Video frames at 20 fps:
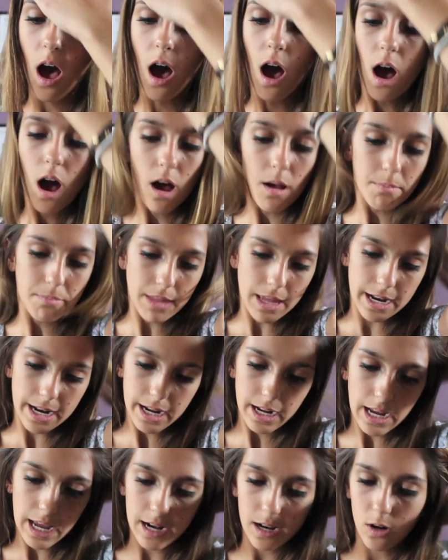Um, then
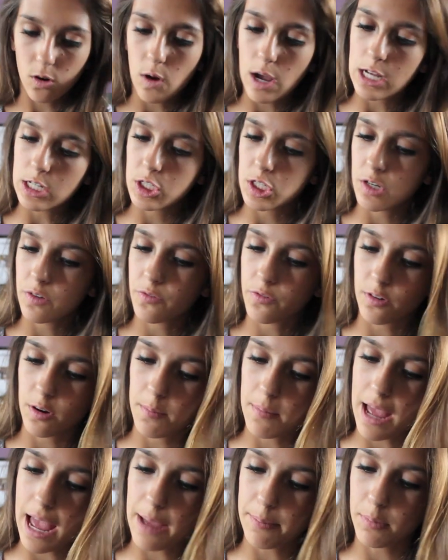I got a question
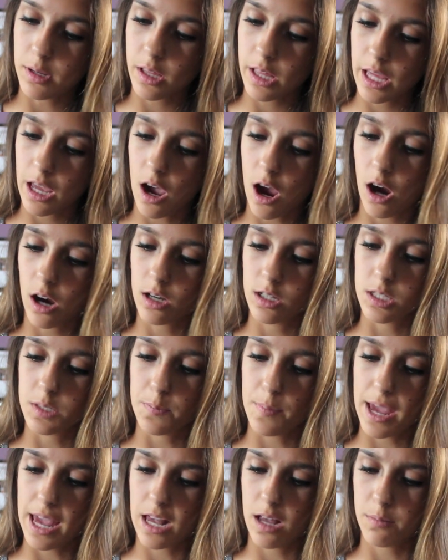from Emily
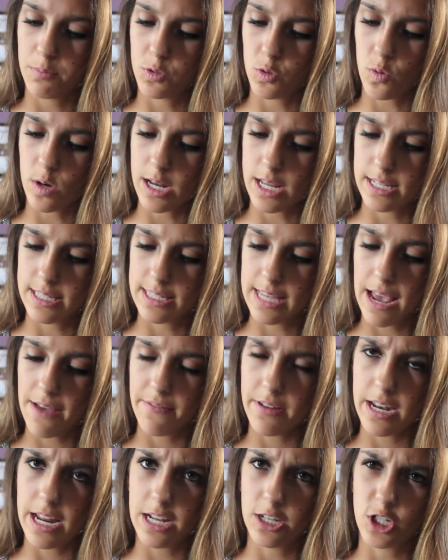Hart's Makeup
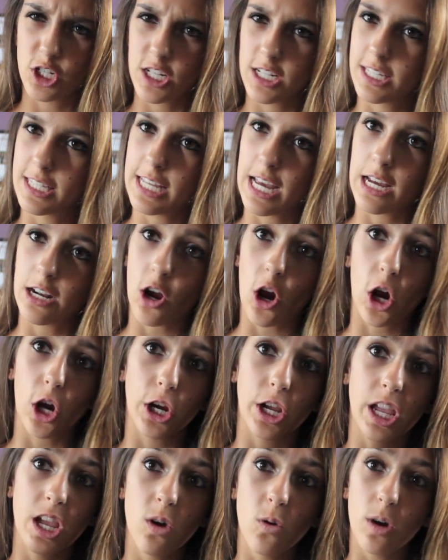27 and she said,
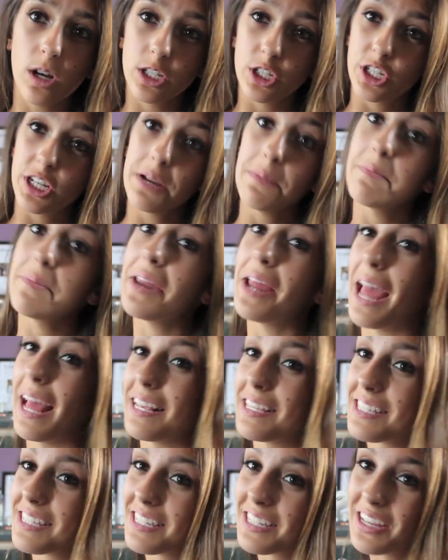are you a
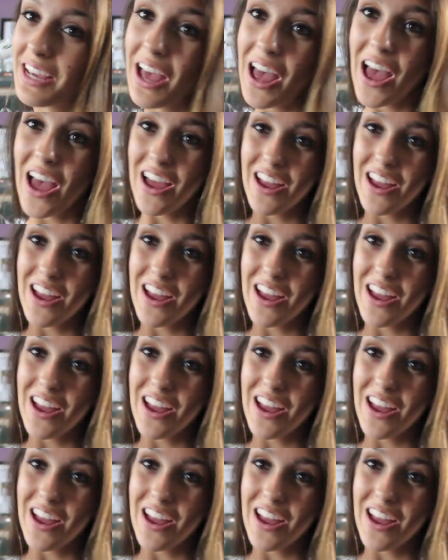gymnast?